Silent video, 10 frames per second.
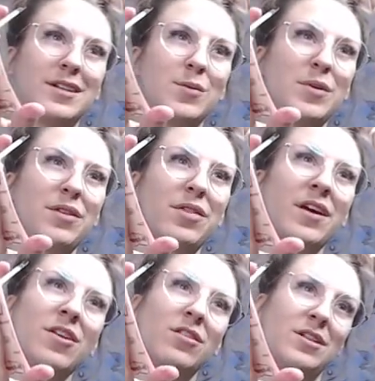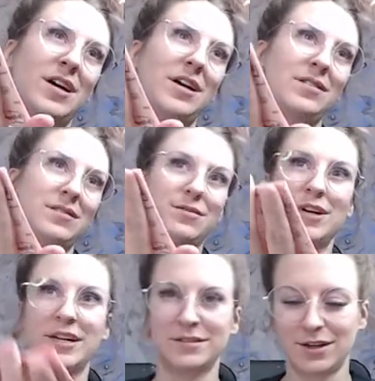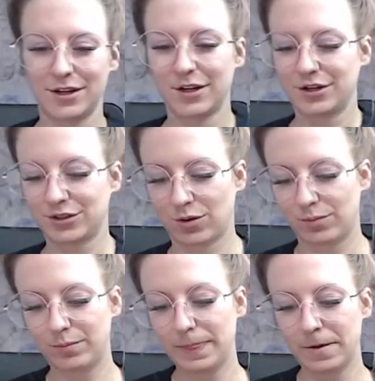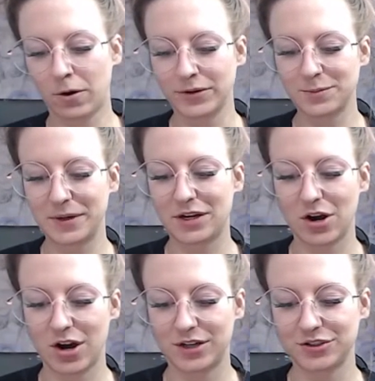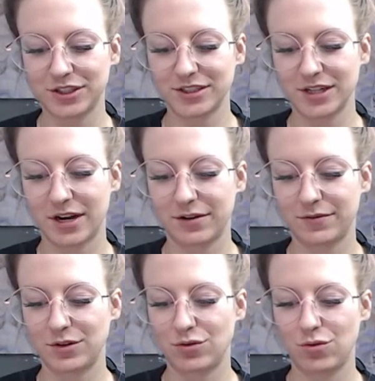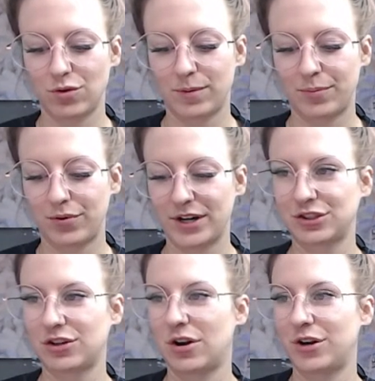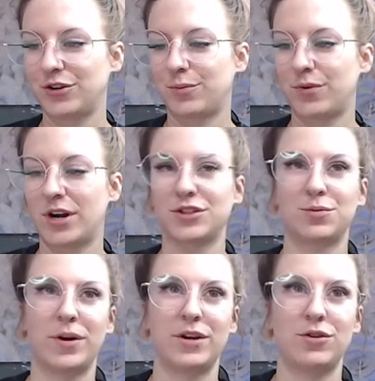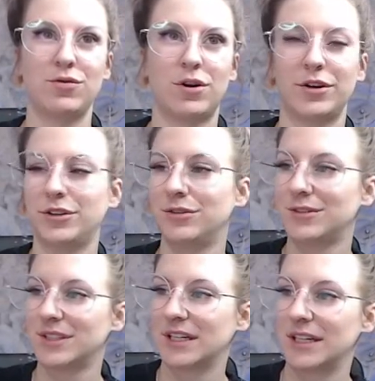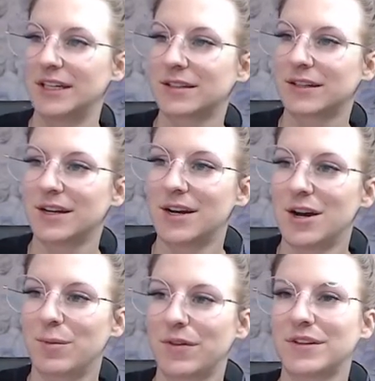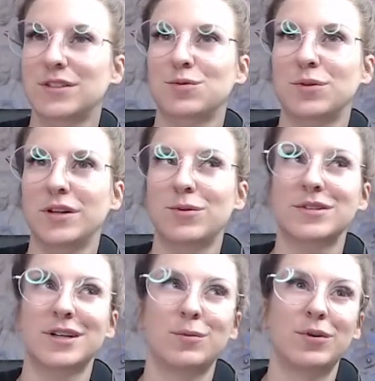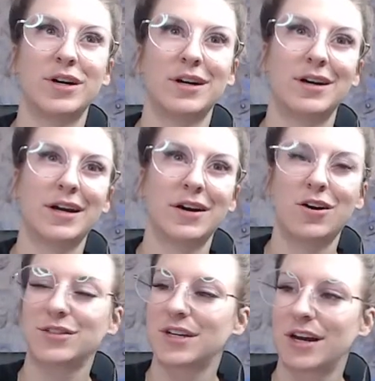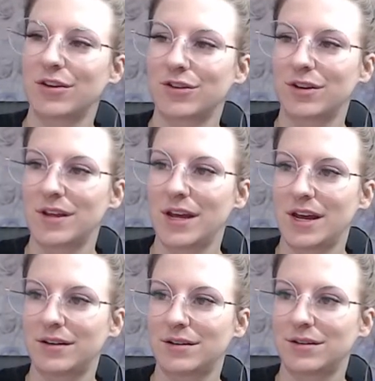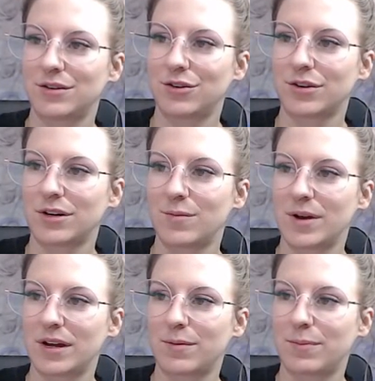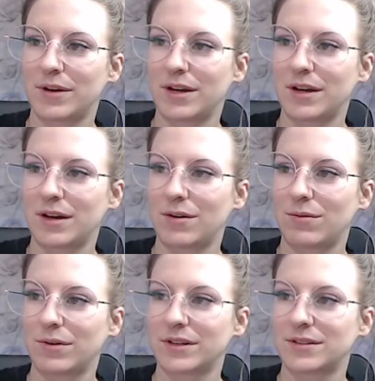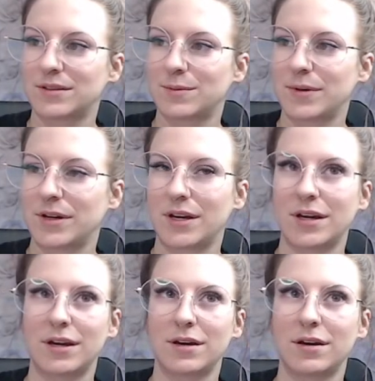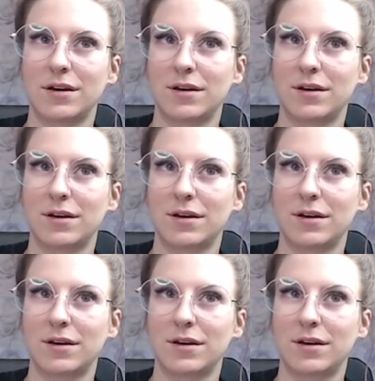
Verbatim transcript: going to be a thicker line, right? So always be conscious of your pressure on your brush when you are using it. But this is really what's going to bring it all together in the end. You're going to make big, wispy,